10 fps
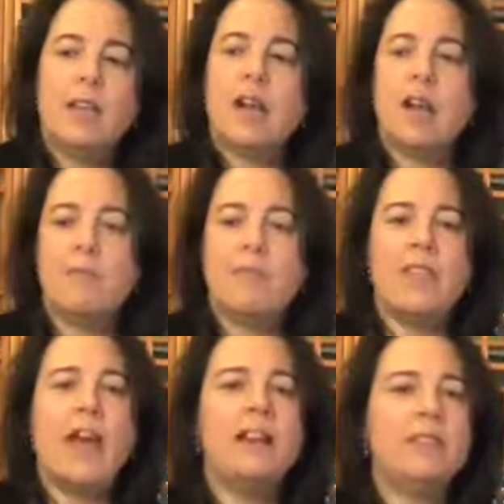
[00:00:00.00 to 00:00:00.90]

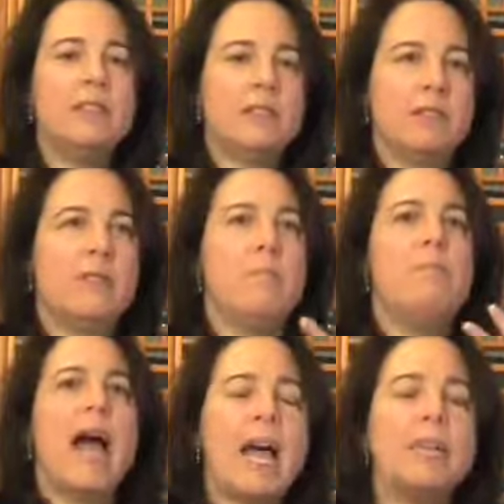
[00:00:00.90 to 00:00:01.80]
That is
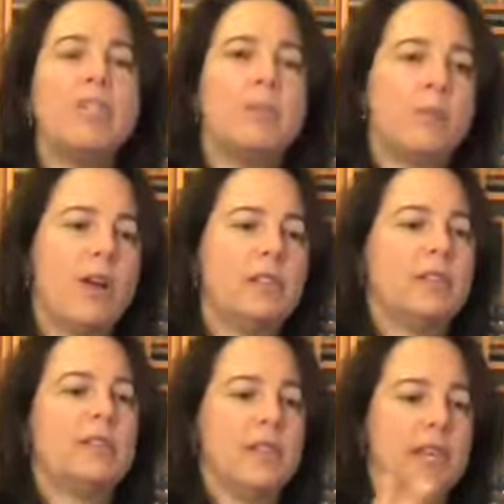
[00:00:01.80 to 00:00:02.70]
batch
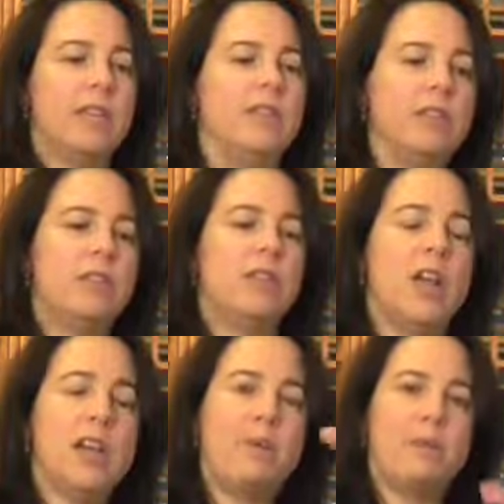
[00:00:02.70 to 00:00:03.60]
processing. Here's the
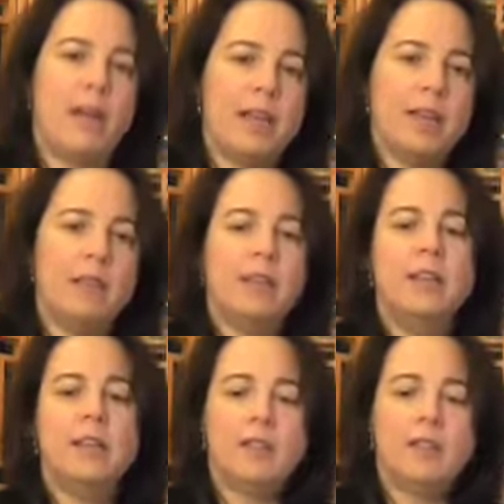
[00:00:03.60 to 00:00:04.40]
giant pile.